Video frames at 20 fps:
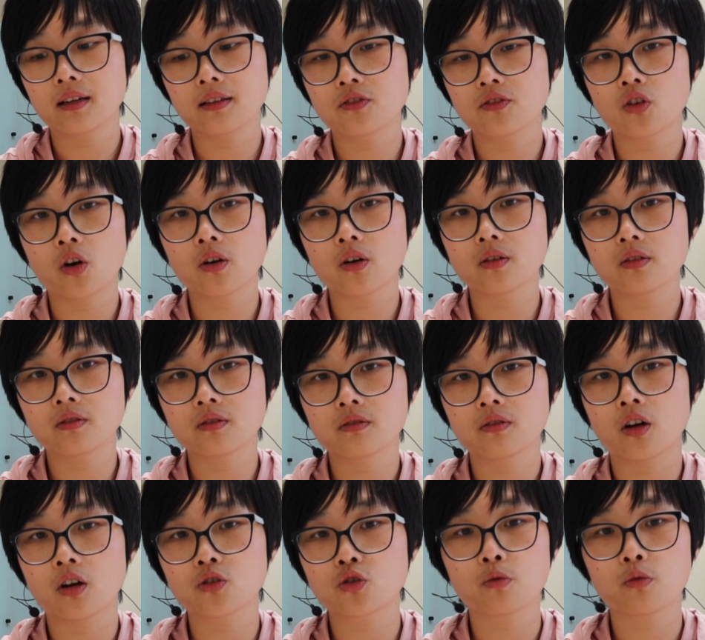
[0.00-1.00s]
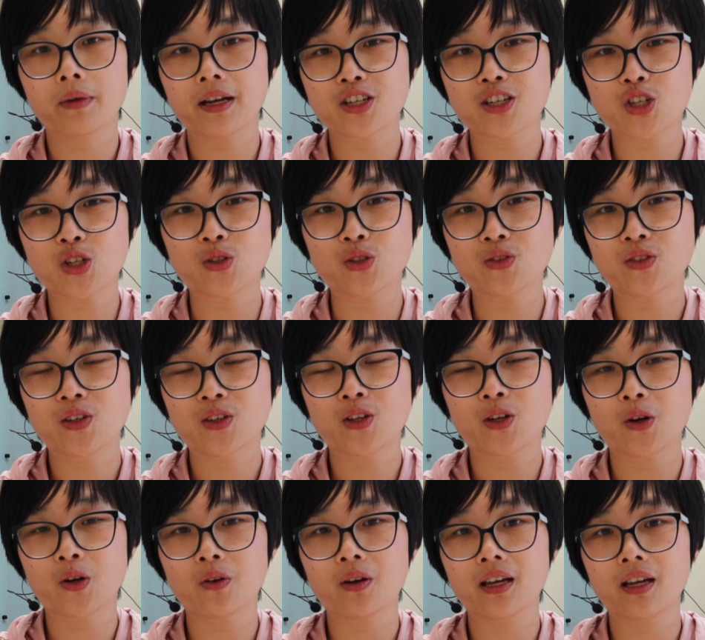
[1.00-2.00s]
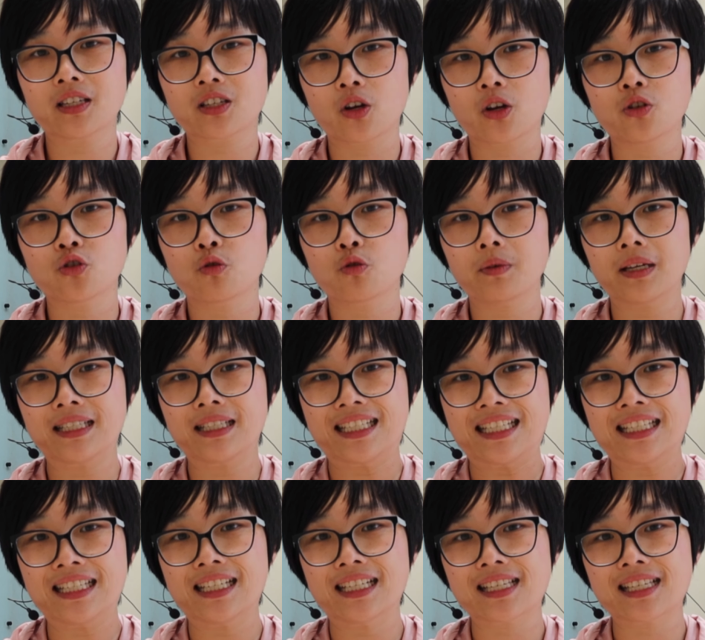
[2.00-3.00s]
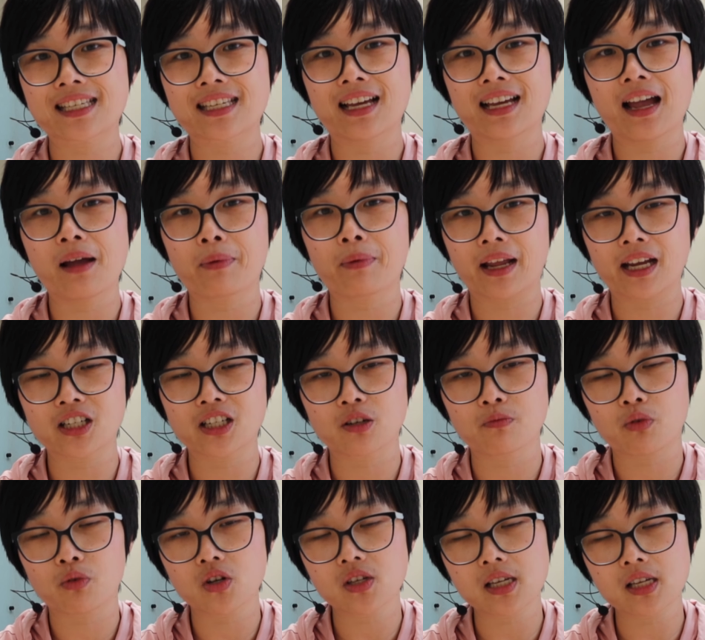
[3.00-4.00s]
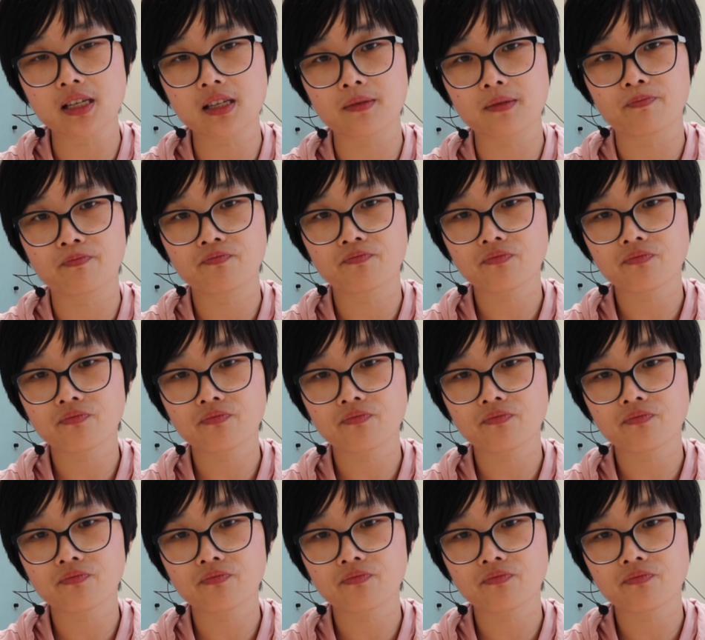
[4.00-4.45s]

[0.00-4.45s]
not to mention, you know, it's going to be a tedious application process.